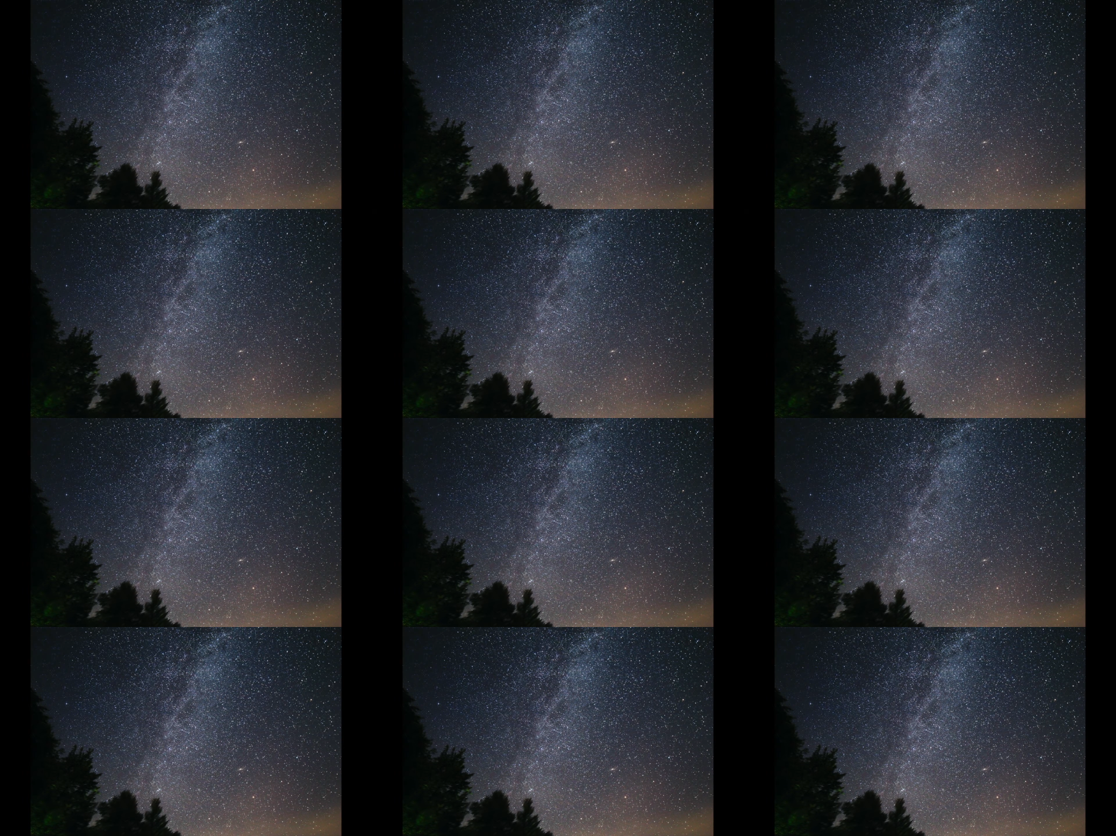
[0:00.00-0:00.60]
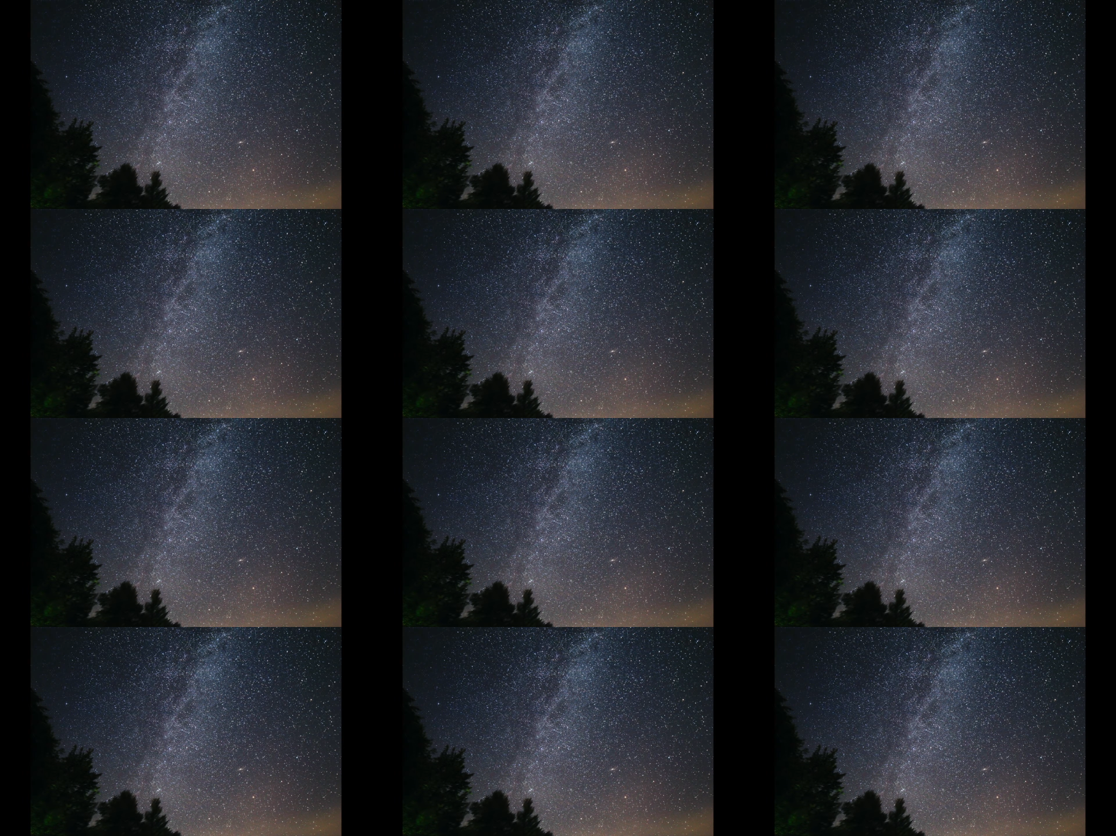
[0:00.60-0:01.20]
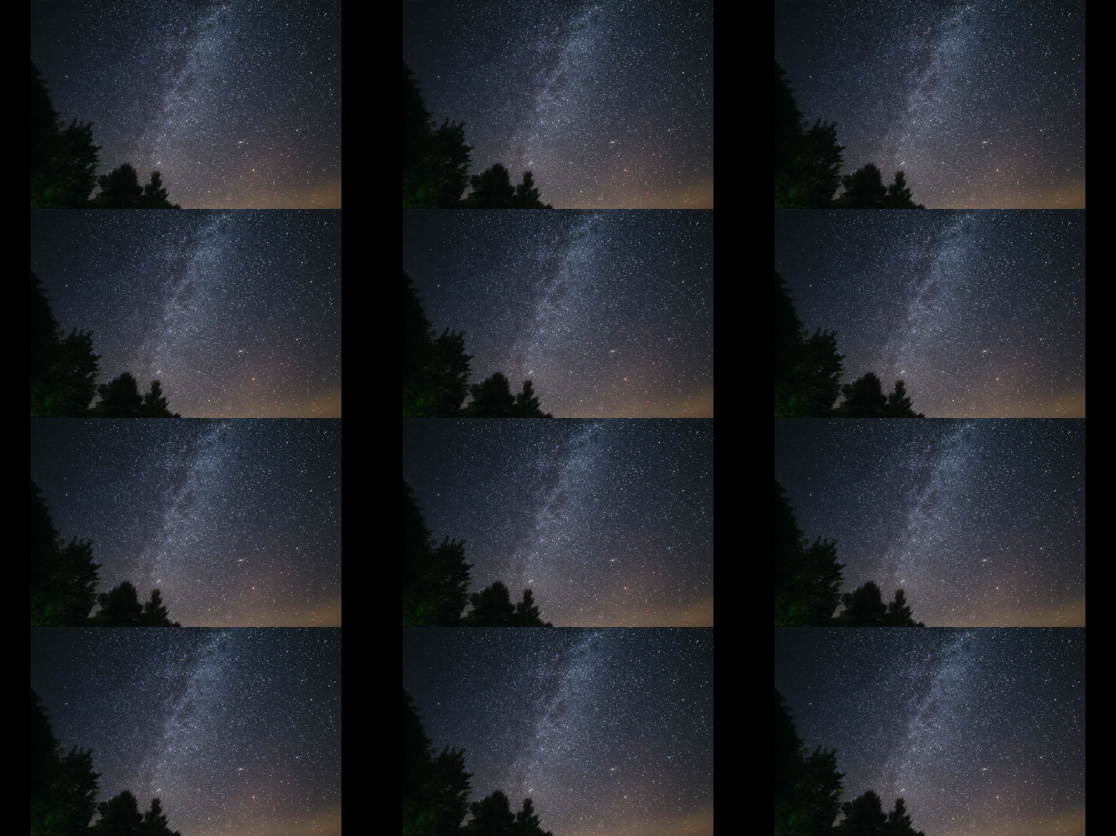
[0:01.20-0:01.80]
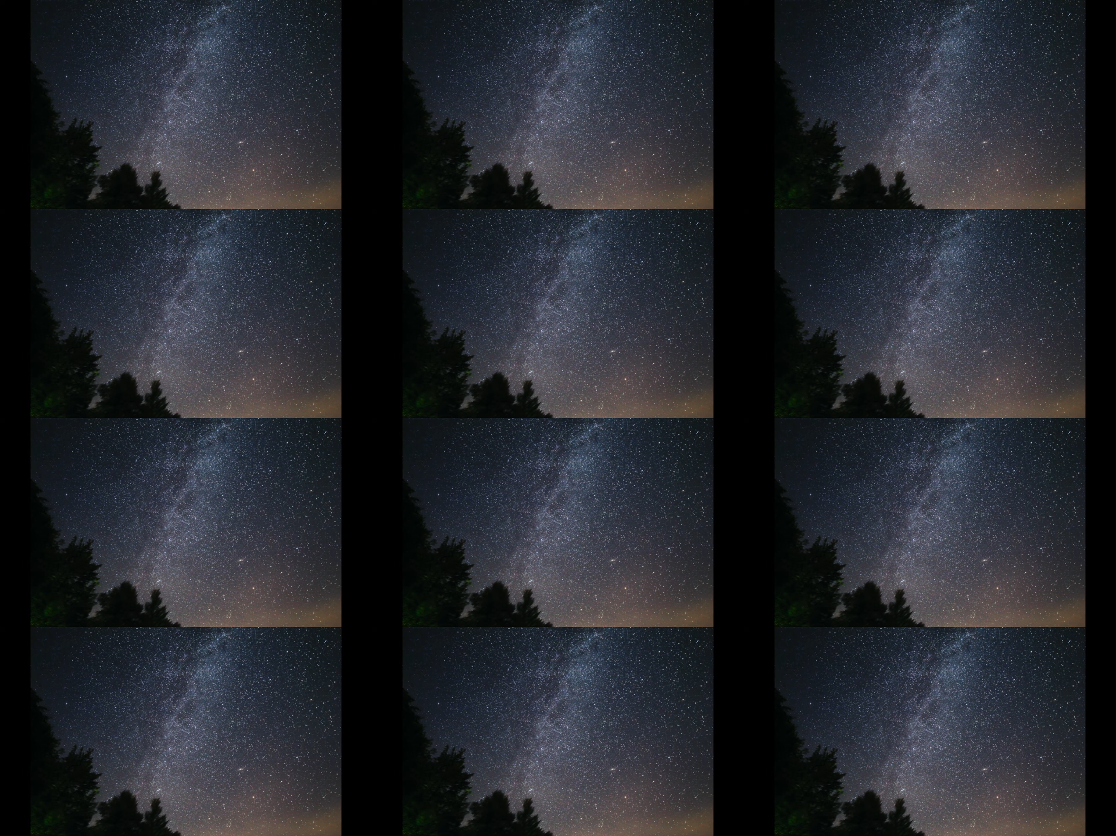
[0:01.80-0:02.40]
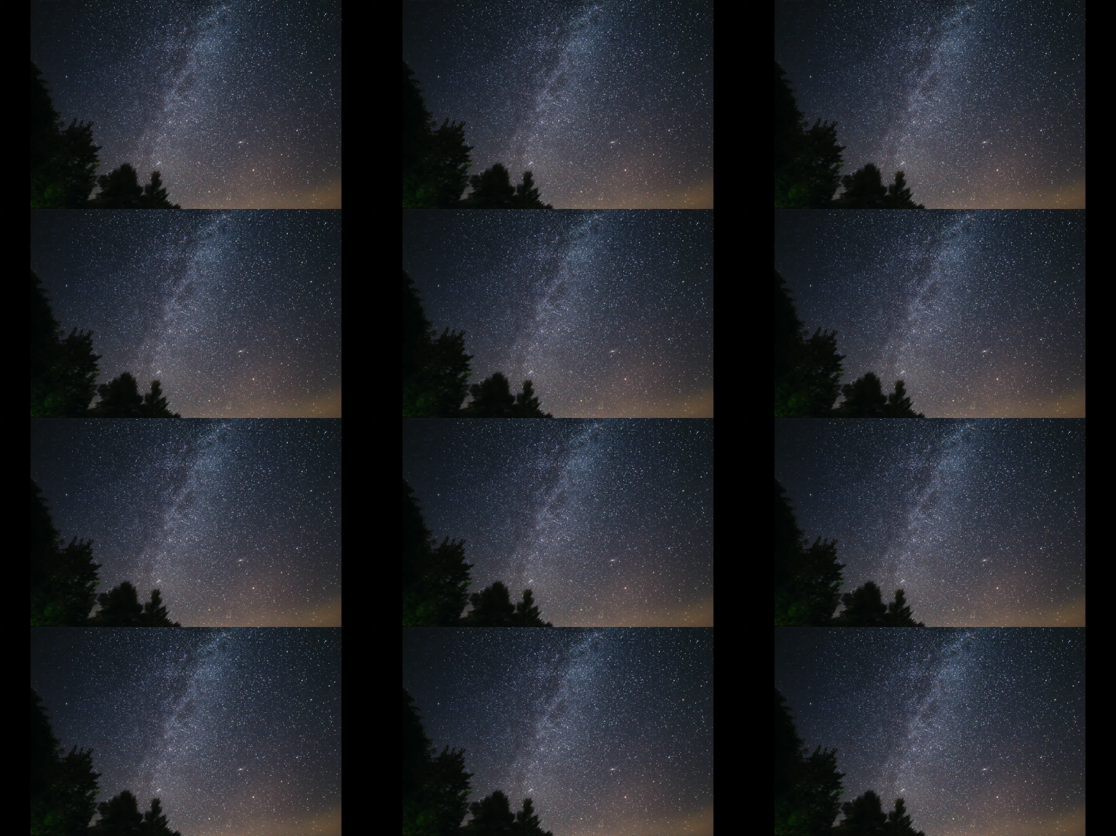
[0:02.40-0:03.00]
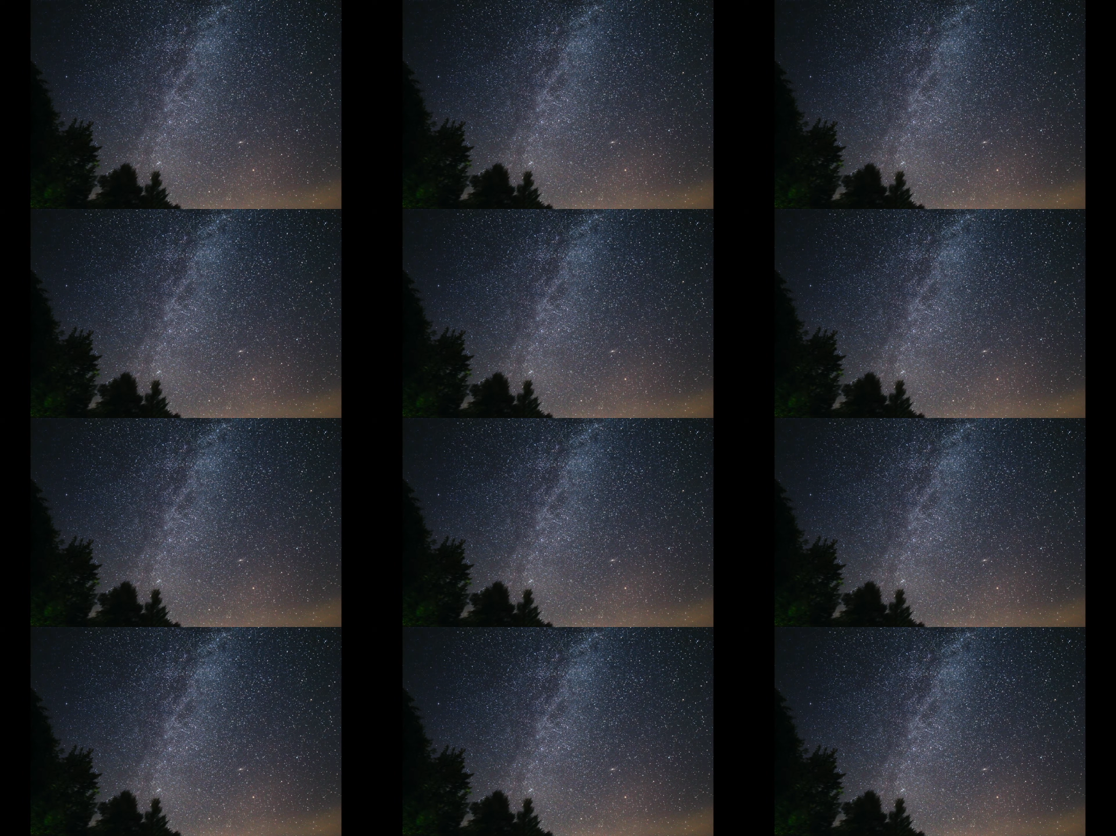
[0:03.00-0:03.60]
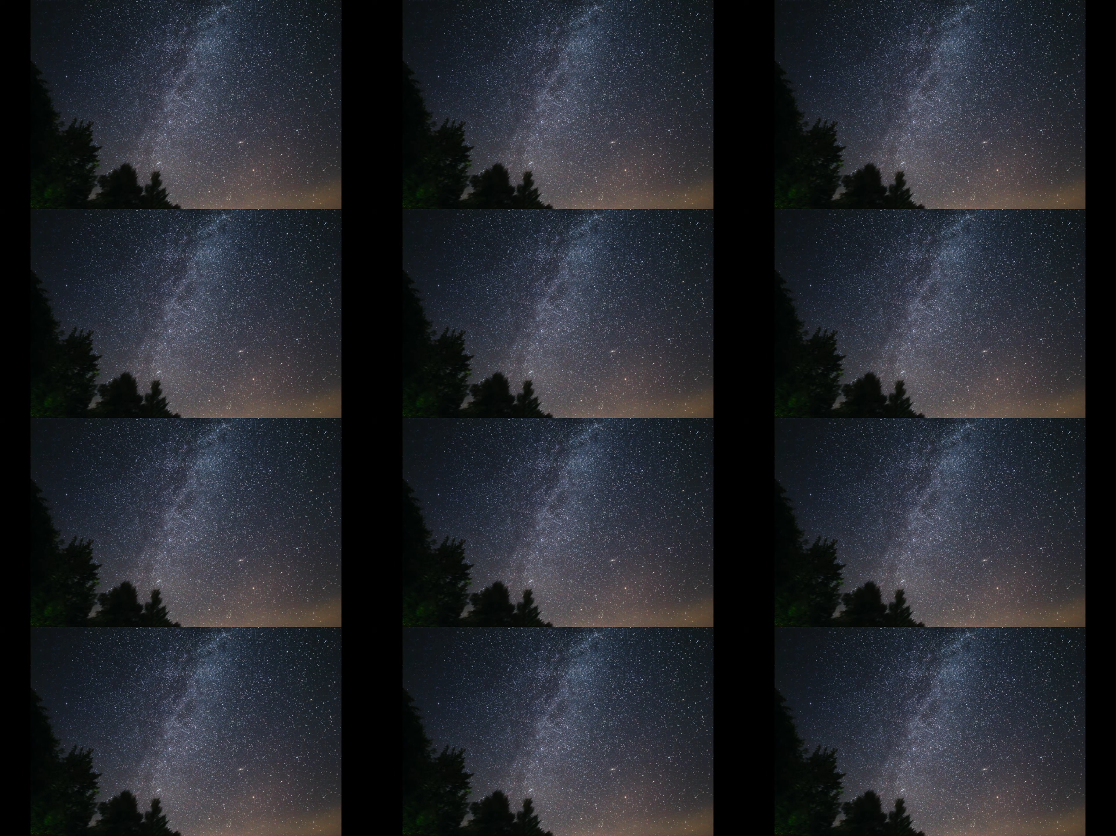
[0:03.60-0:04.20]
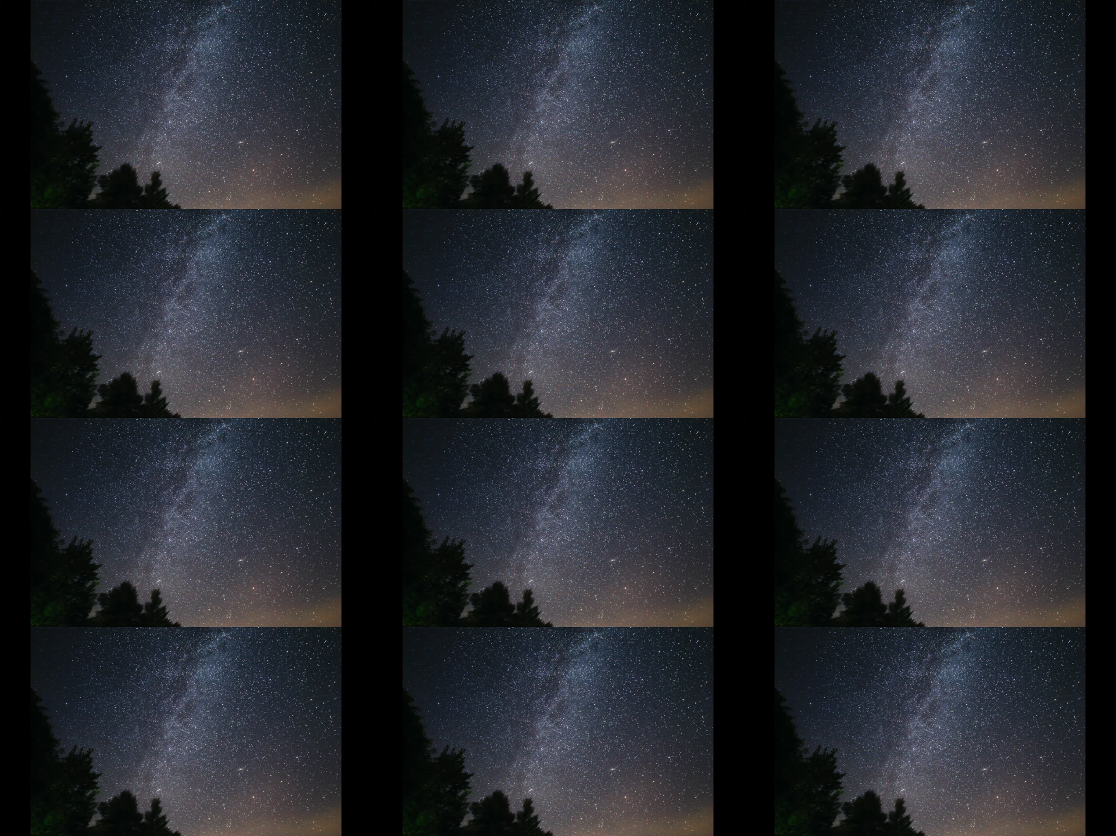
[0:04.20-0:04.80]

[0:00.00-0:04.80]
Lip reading: (no speaker visible)